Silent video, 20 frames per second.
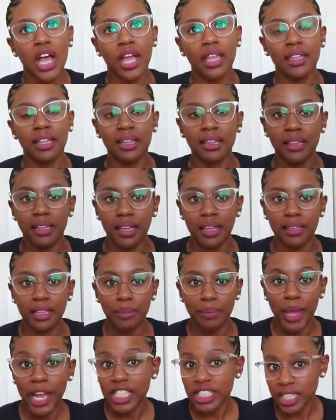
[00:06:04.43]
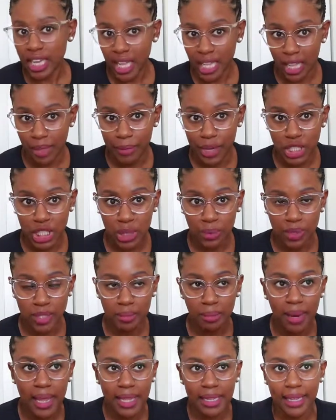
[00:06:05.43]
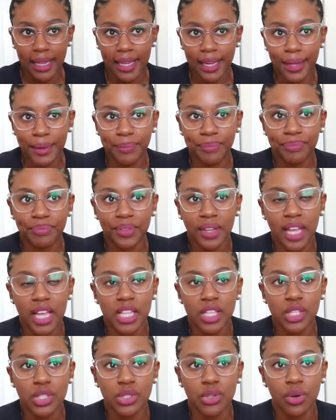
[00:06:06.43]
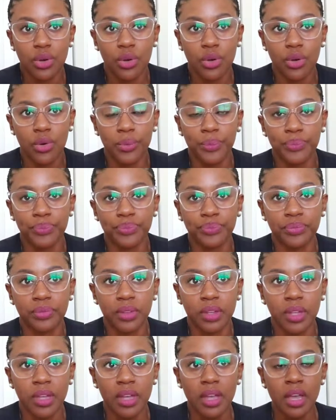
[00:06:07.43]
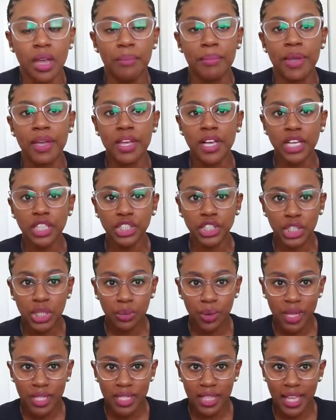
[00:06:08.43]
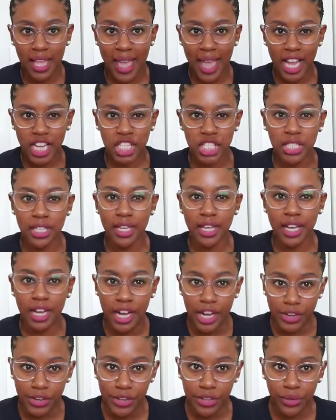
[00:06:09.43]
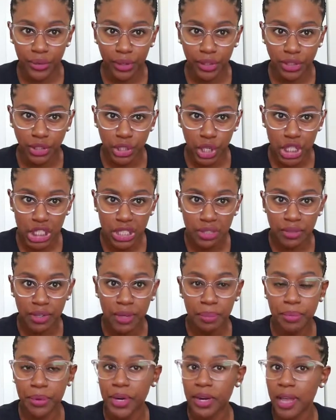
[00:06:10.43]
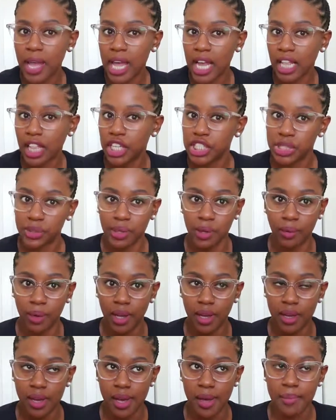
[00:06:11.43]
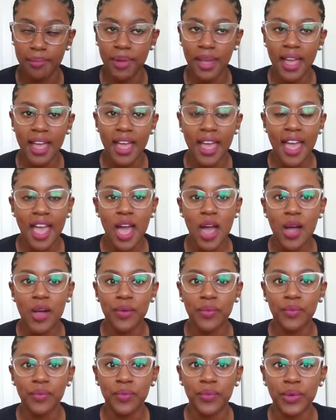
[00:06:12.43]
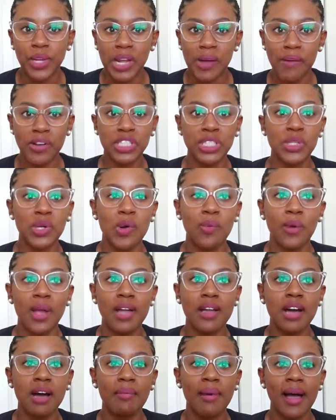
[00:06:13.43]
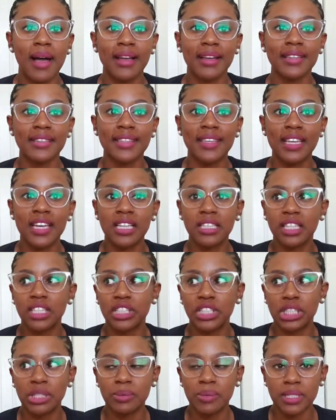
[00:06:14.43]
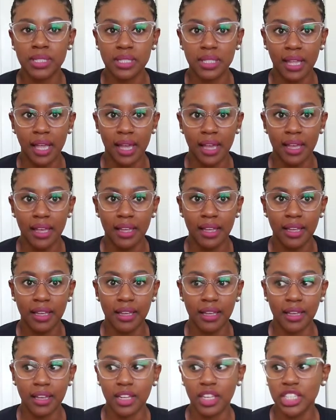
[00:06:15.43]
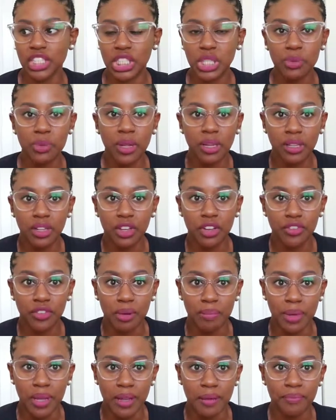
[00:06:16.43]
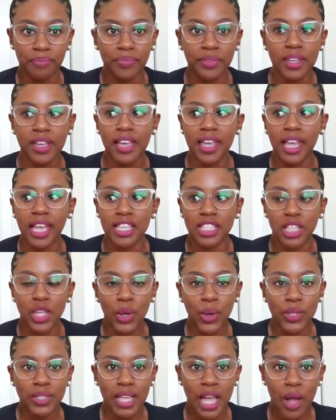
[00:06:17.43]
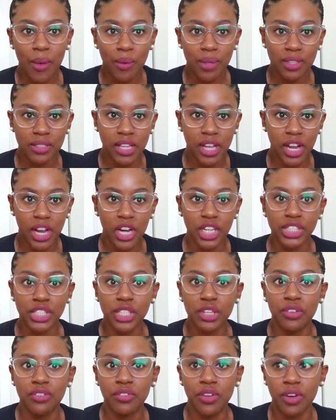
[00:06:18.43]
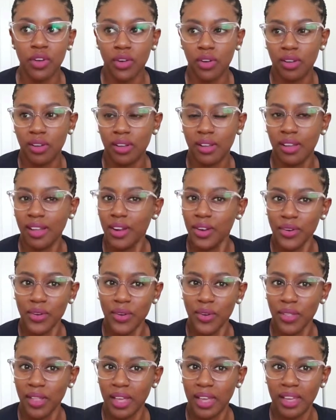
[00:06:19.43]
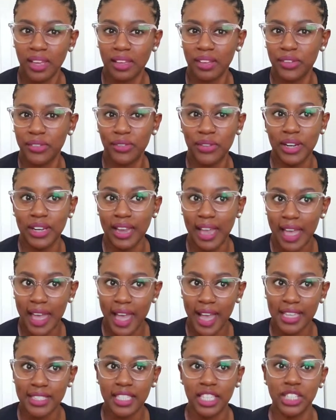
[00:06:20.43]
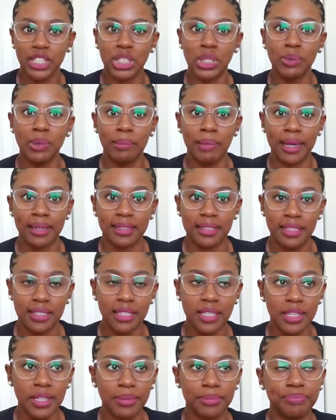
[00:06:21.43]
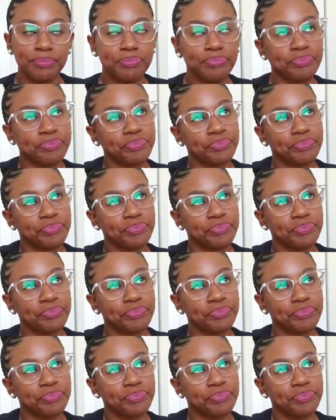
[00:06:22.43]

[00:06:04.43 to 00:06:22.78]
And the patient I mentioned was a Black lady. And so because she wasn't actually under doing surgery, periodically she would wake up. And whenever she would wake up, I can tell that she was like, she would look for me. And as long as I was there, she felt, I don't know, like relaxed, and she went back to sleep.